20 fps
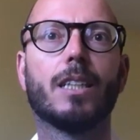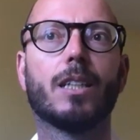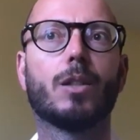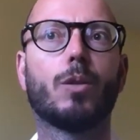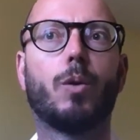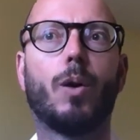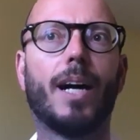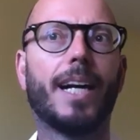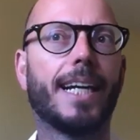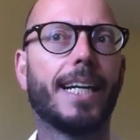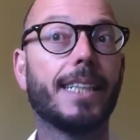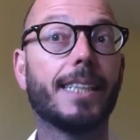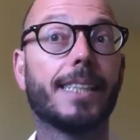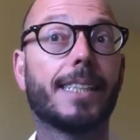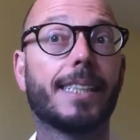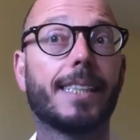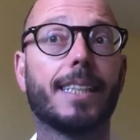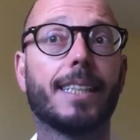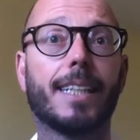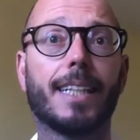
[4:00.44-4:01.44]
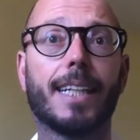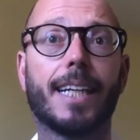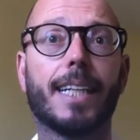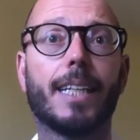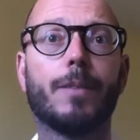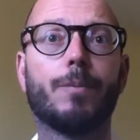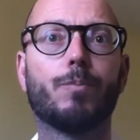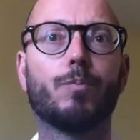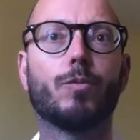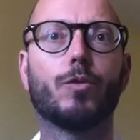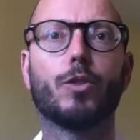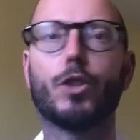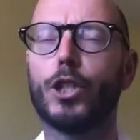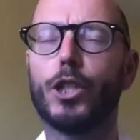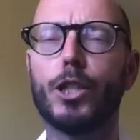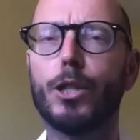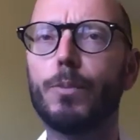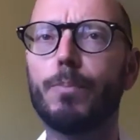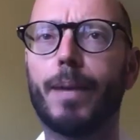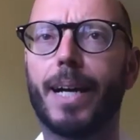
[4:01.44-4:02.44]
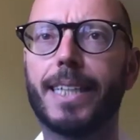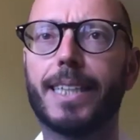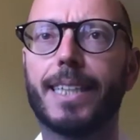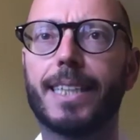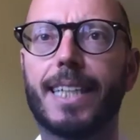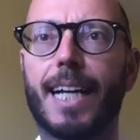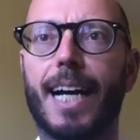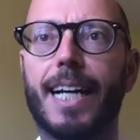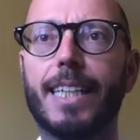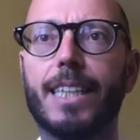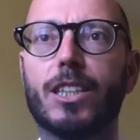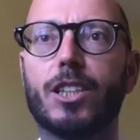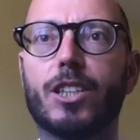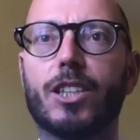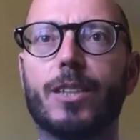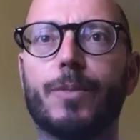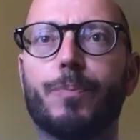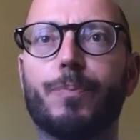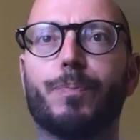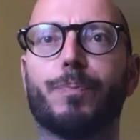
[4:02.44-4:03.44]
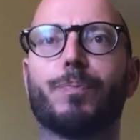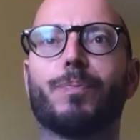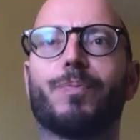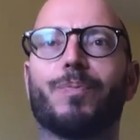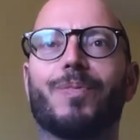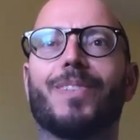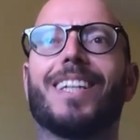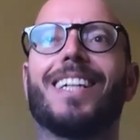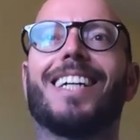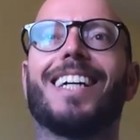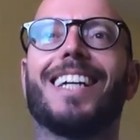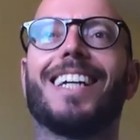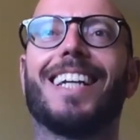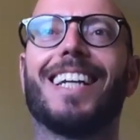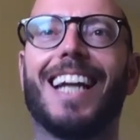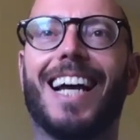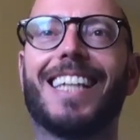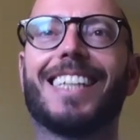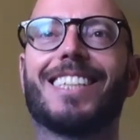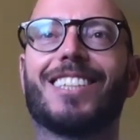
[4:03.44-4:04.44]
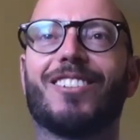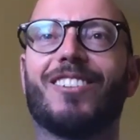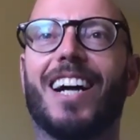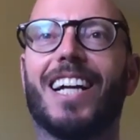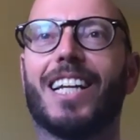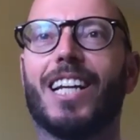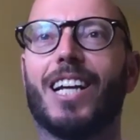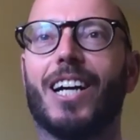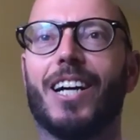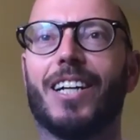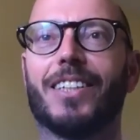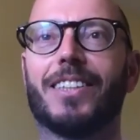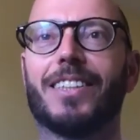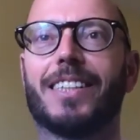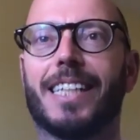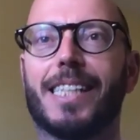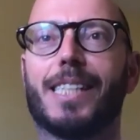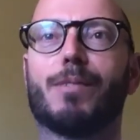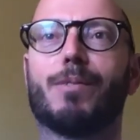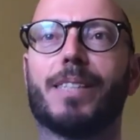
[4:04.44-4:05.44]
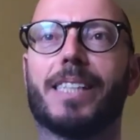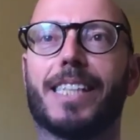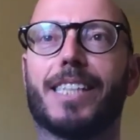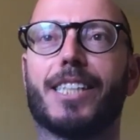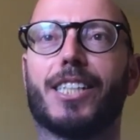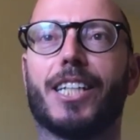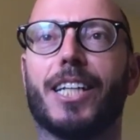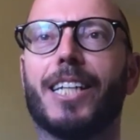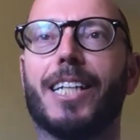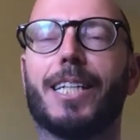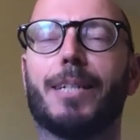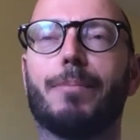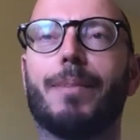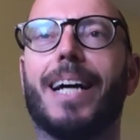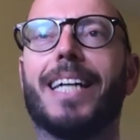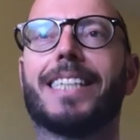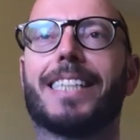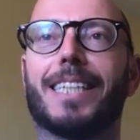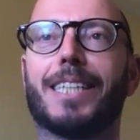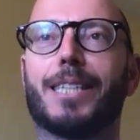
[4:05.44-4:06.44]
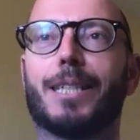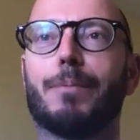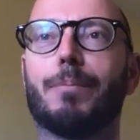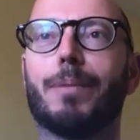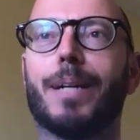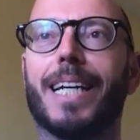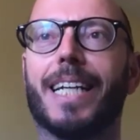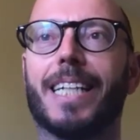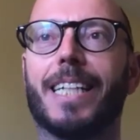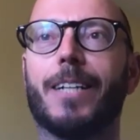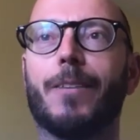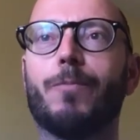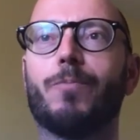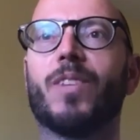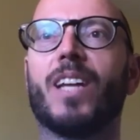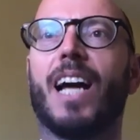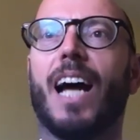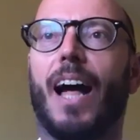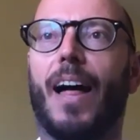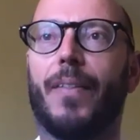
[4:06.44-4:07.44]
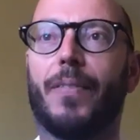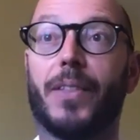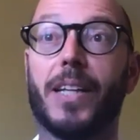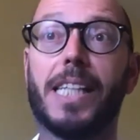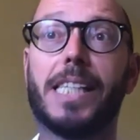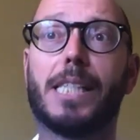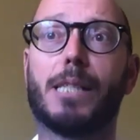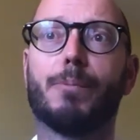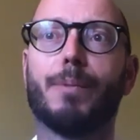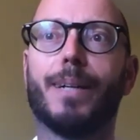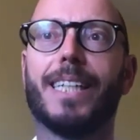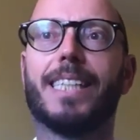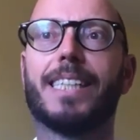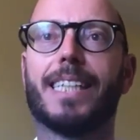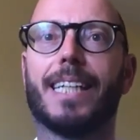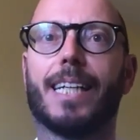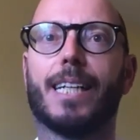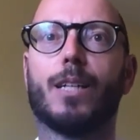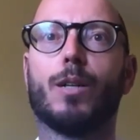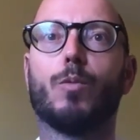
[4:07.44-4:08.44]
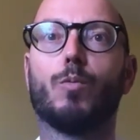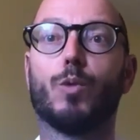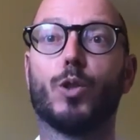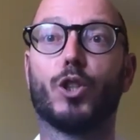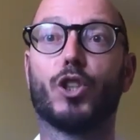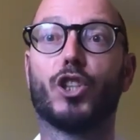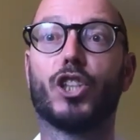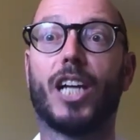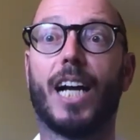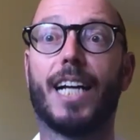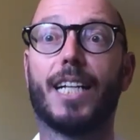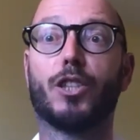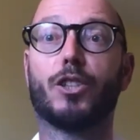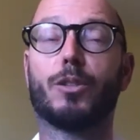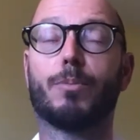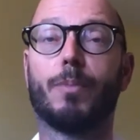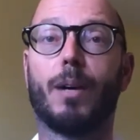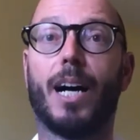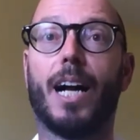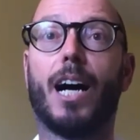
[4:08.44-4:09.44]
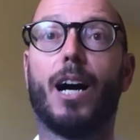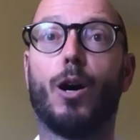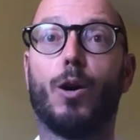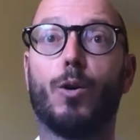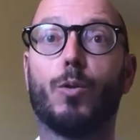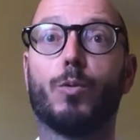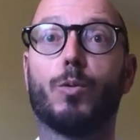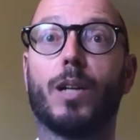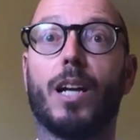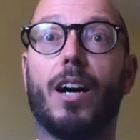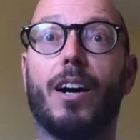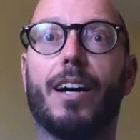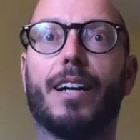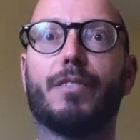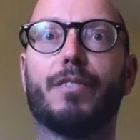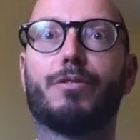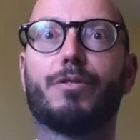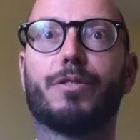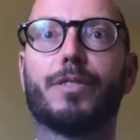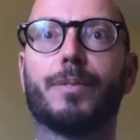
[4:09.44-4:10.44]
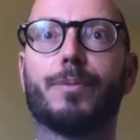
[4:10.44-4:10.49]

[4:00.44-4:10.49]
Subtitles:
quite innocently, "Do you meditate?" Later I learned this was a Tilyamati to be, and this meeting would change my whole life.